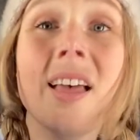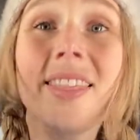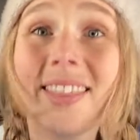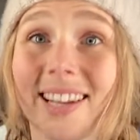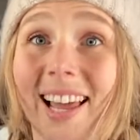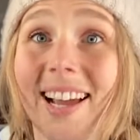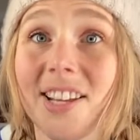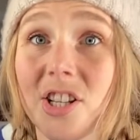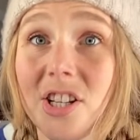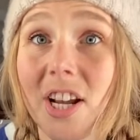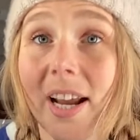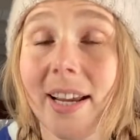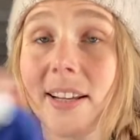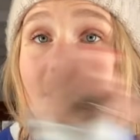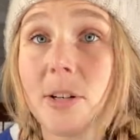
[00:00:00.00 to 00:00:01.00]
The light's
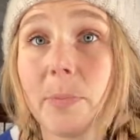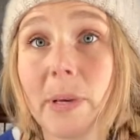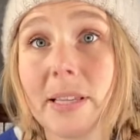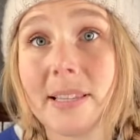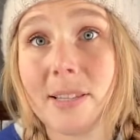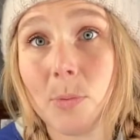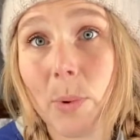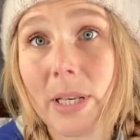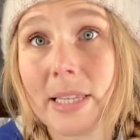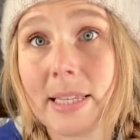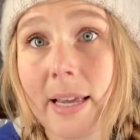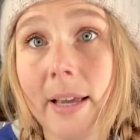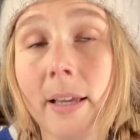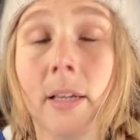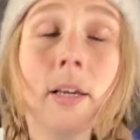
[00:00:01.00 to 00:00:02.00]
changed because it's
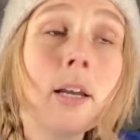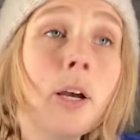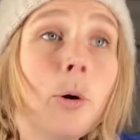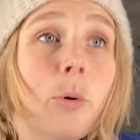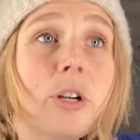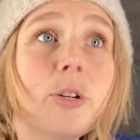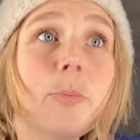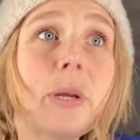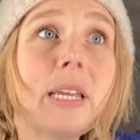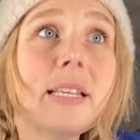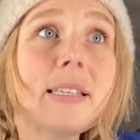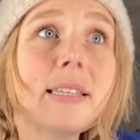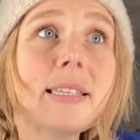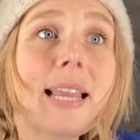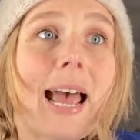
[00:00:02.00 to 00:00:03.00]
winter, which
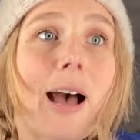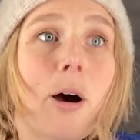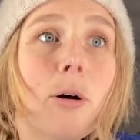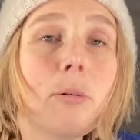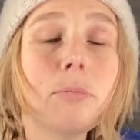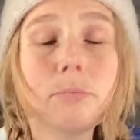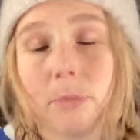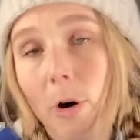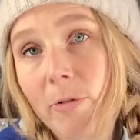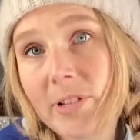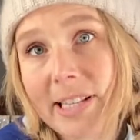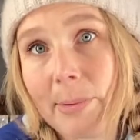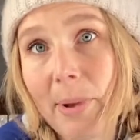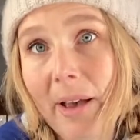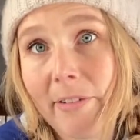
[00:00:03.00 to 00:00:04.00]
means now
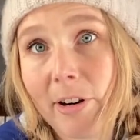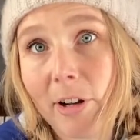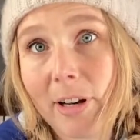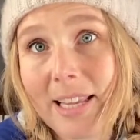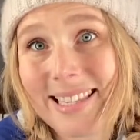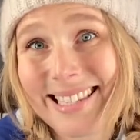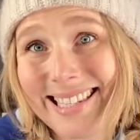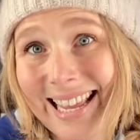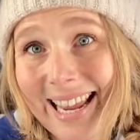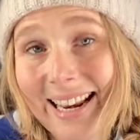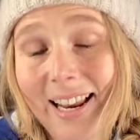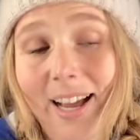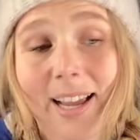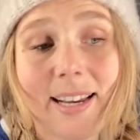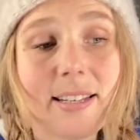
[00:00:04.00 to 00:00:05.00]
obviously we have a lot less
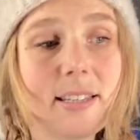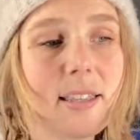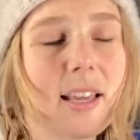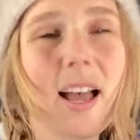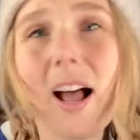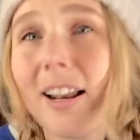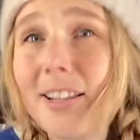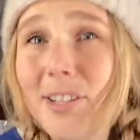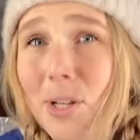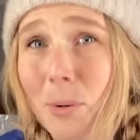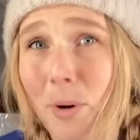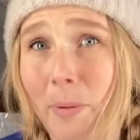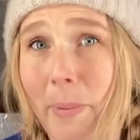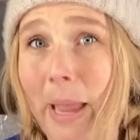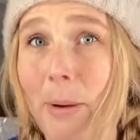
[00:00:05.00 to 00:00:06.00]
daylight. The colours you
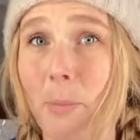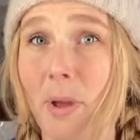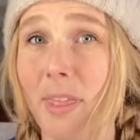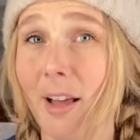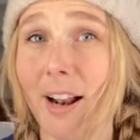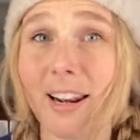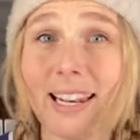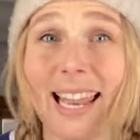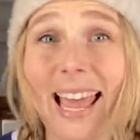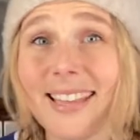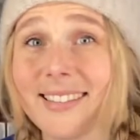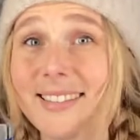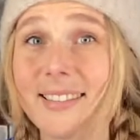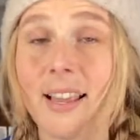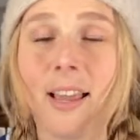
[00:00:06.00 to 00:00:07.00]
want to paint with are
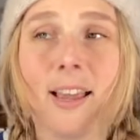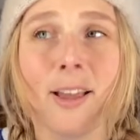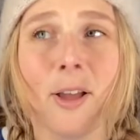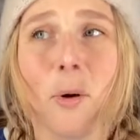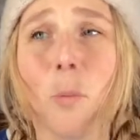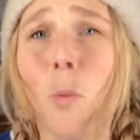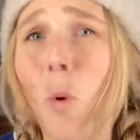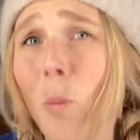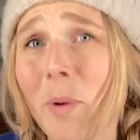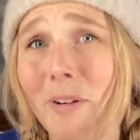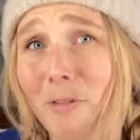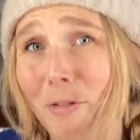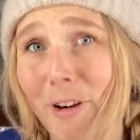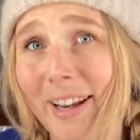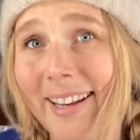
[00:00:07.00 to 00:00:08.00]
less warm
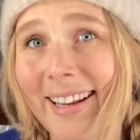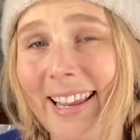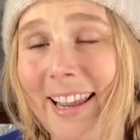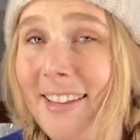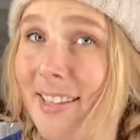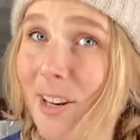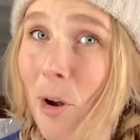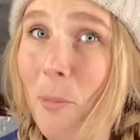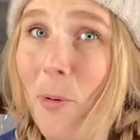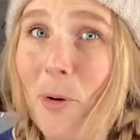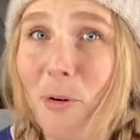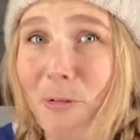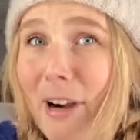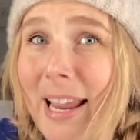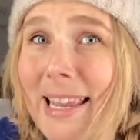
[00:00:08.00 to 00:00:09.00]
and friendlier. It's a lot more
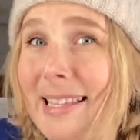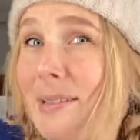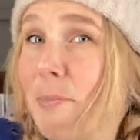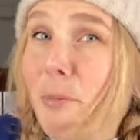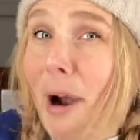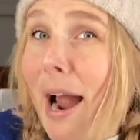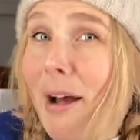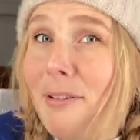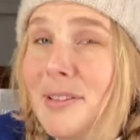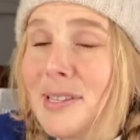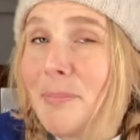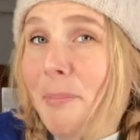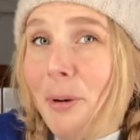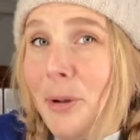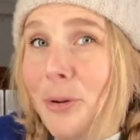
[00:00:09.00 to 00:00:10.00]
greys, browns
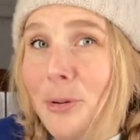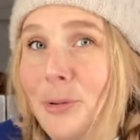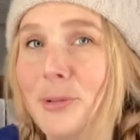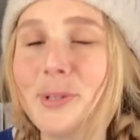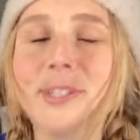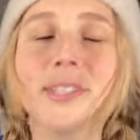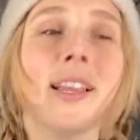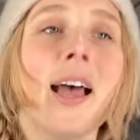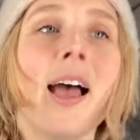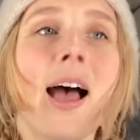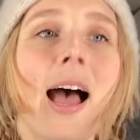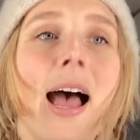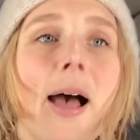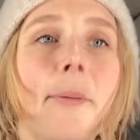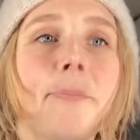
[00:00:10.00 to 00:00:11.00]
and blues.
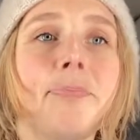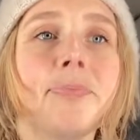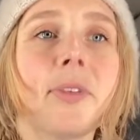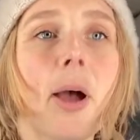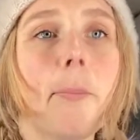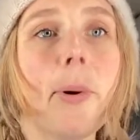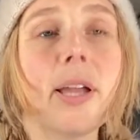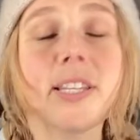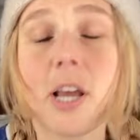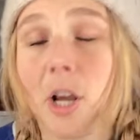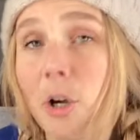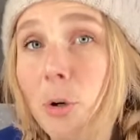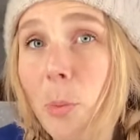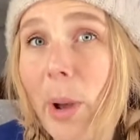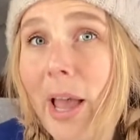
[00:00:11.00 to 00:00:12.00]
But a
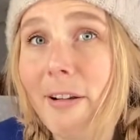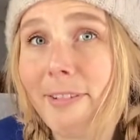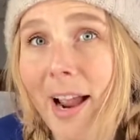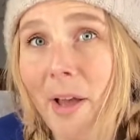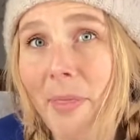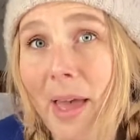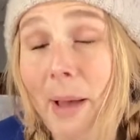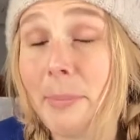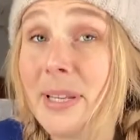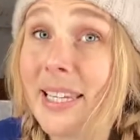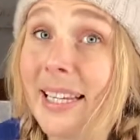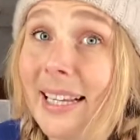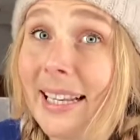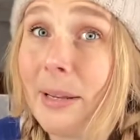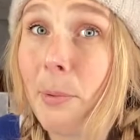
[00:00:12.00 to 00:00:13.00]
good way around that,
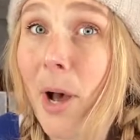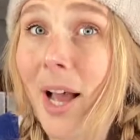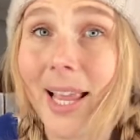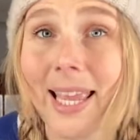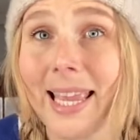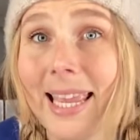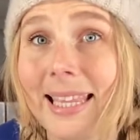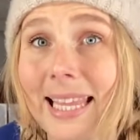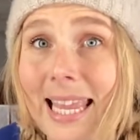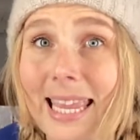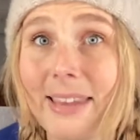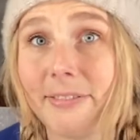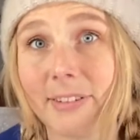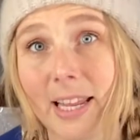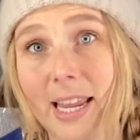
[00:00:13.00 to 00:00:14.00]
particularly working in the
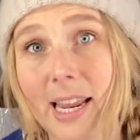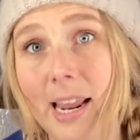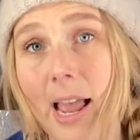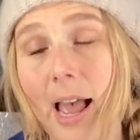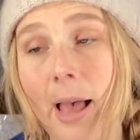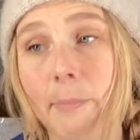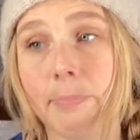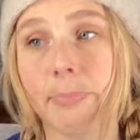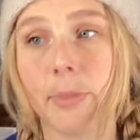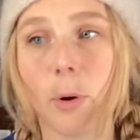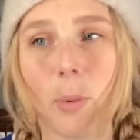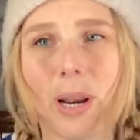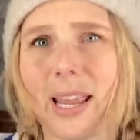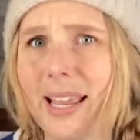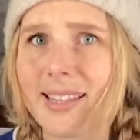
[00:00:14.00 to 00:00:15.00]
evening
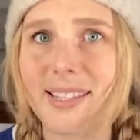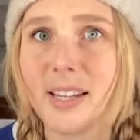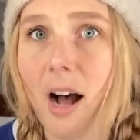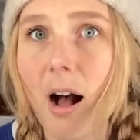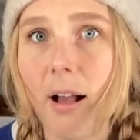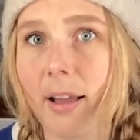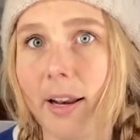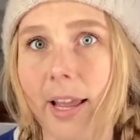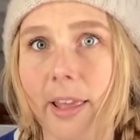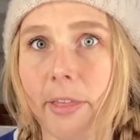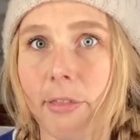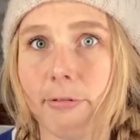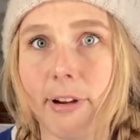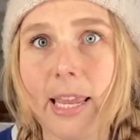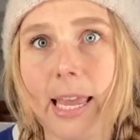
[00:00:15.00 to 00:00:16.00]
when it gets dark at like
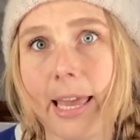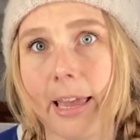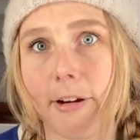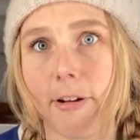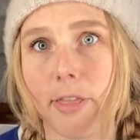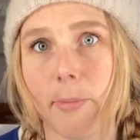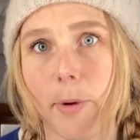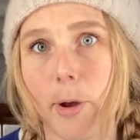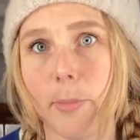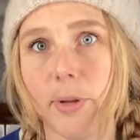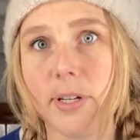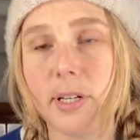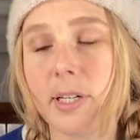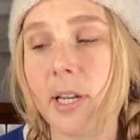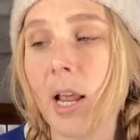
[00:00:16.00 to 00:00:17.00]
3 here at the
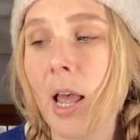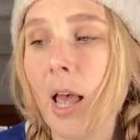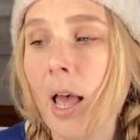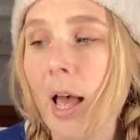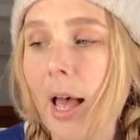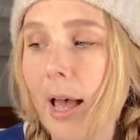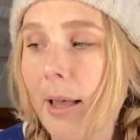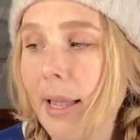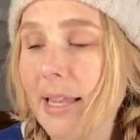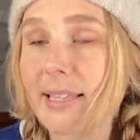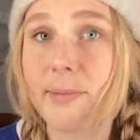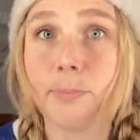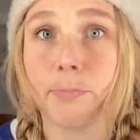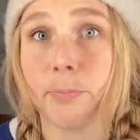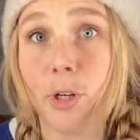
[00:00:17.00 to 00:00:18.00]
moment,
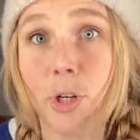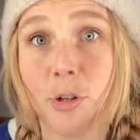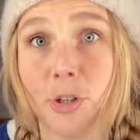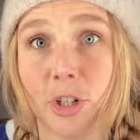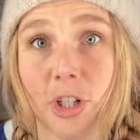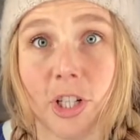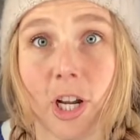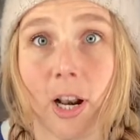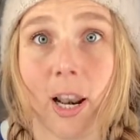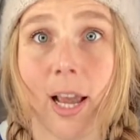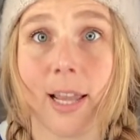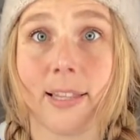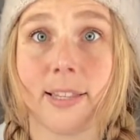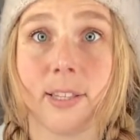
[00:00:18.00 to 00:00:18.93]
is new studio lights.